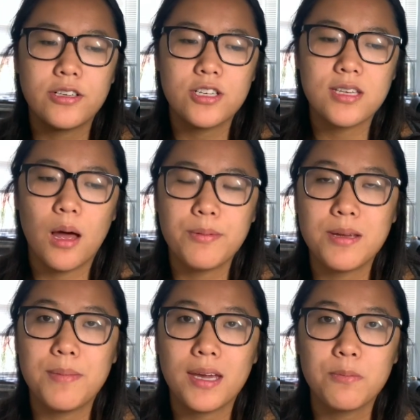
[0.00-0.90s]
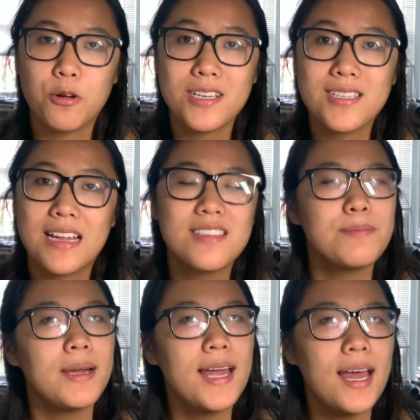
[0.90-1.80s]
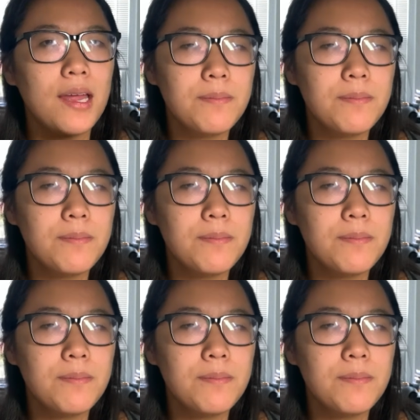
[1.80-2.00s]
just helps it make more sense in my head.